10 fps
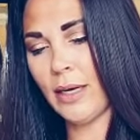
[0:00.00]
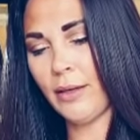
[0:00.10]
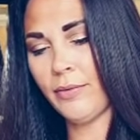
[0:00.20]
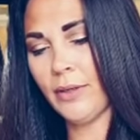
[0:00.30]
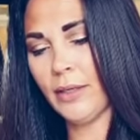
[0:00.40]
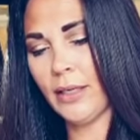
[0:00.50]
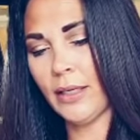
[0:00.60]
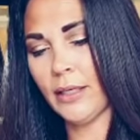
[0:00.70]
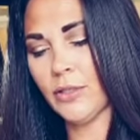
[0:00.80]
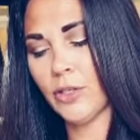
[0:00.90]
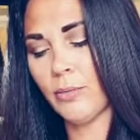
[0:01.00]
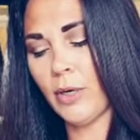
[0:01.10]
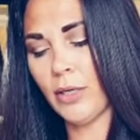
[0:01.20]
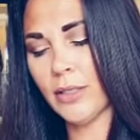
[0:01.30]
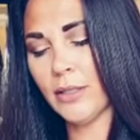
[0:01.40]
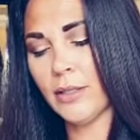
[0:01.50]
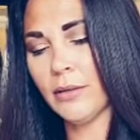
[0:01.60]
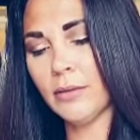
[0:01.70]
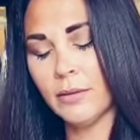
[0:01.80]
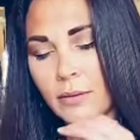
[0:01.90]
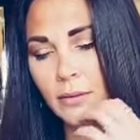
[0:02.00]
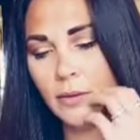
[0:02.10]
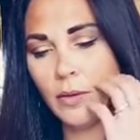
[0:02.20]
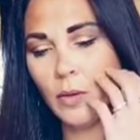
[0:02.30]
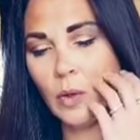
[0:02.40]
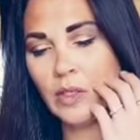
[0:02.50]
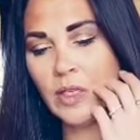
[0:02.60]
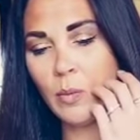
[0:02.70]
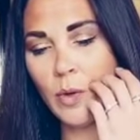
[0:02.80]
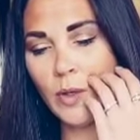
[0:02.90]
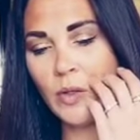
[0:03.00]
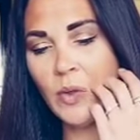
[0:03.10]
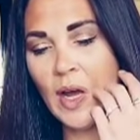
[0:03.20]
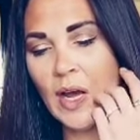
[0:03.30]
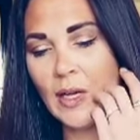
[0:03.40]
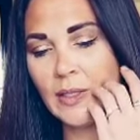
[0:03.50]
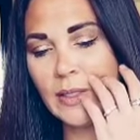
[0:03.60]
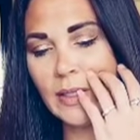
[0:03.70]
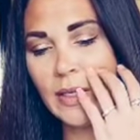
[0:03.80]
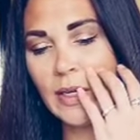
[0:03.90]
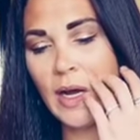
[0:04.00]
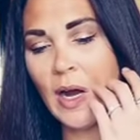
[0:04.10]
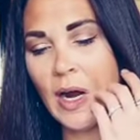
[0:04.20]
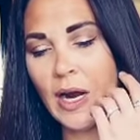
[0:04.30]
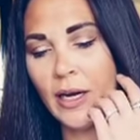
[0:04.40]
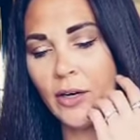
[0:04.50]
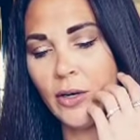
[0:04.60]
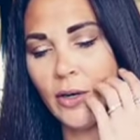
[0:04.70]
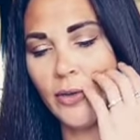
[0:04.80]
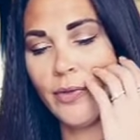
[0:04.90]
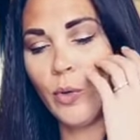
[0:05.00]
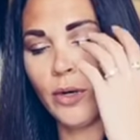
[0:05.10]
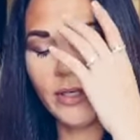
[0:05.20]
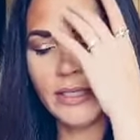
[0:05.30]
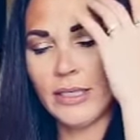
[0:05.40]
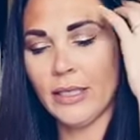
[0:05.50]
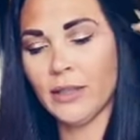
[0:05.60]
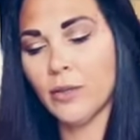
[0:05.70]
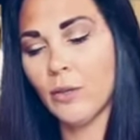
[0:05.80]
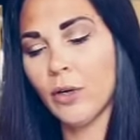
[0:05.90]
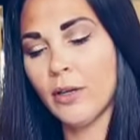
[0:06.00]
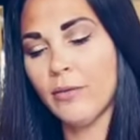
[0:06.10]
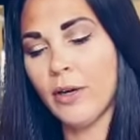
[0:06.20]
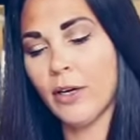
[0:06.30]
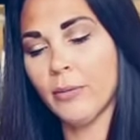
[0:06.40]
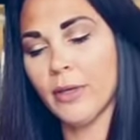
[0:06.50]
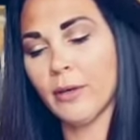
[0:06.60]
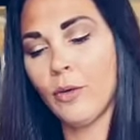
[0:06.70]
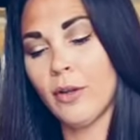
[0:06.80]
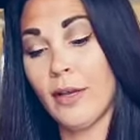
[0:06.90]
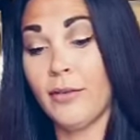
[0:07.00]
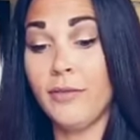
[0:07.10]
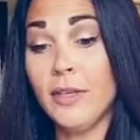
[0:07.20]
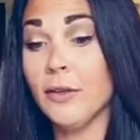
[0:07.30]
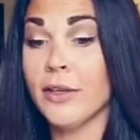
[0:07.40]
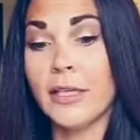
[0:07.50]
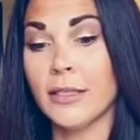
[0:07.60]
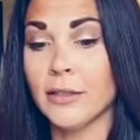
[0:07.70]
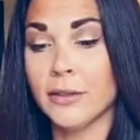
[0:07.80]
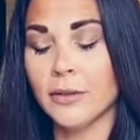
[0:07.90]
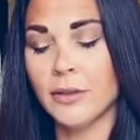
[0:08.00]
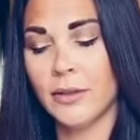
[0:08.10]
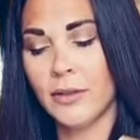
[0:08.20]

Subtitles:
I feel like, is your boss then. Or someone who has a higher authority in the work environment, or they feel they do.